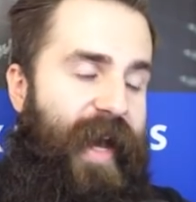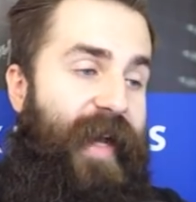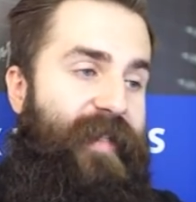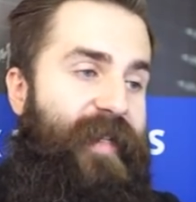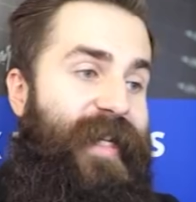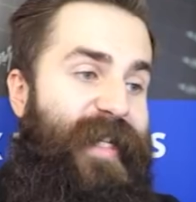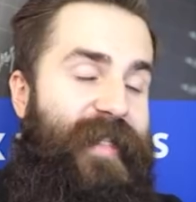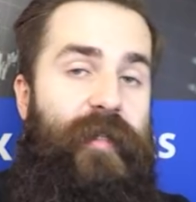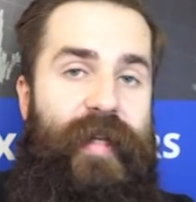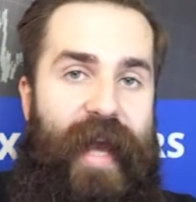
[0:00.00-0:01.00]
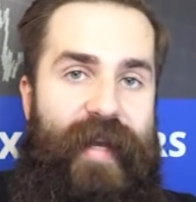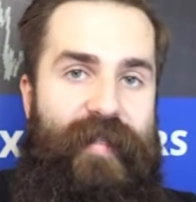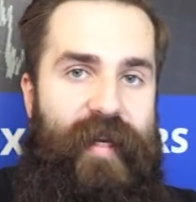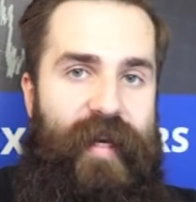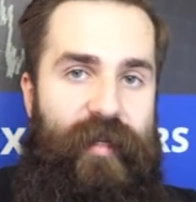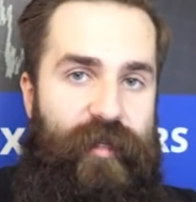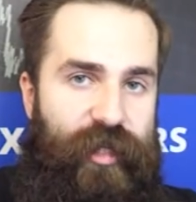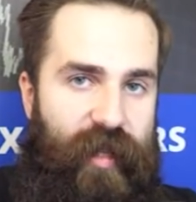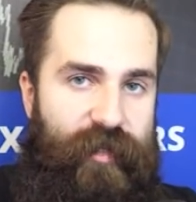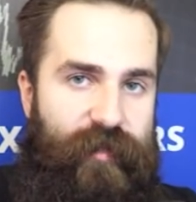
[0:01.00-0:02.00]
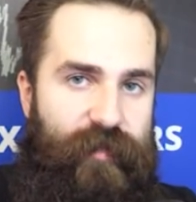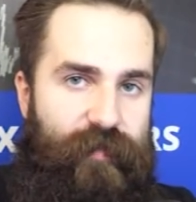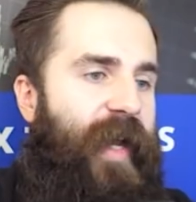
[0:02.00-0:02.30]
as it is the case in the challenge.